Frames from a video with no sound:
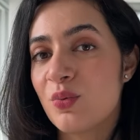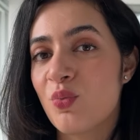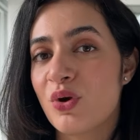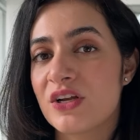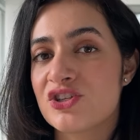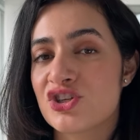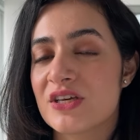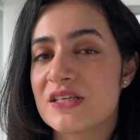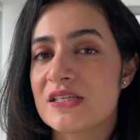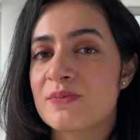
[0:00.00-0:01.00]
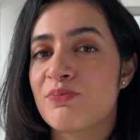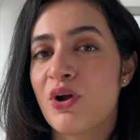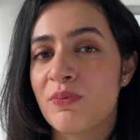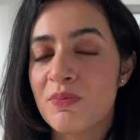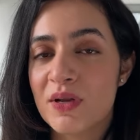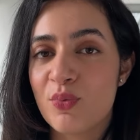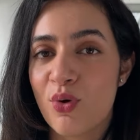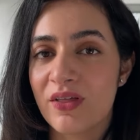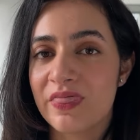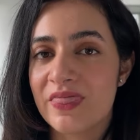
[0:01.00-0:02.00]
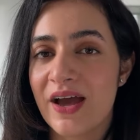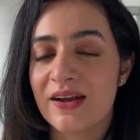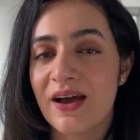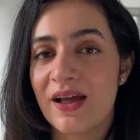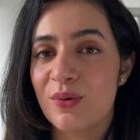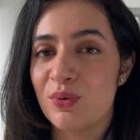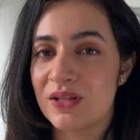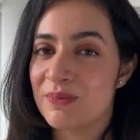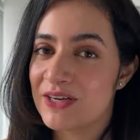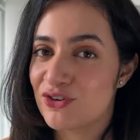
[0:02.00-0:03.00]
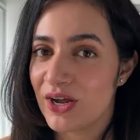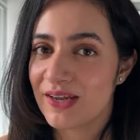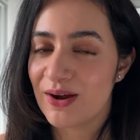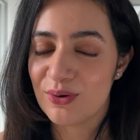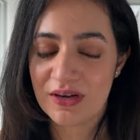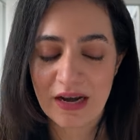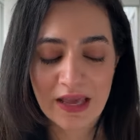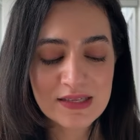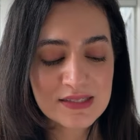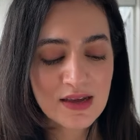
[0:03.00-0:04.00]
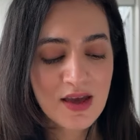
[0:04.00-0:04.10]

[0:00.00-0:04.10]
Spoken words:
which is probably one that I will be trying out next.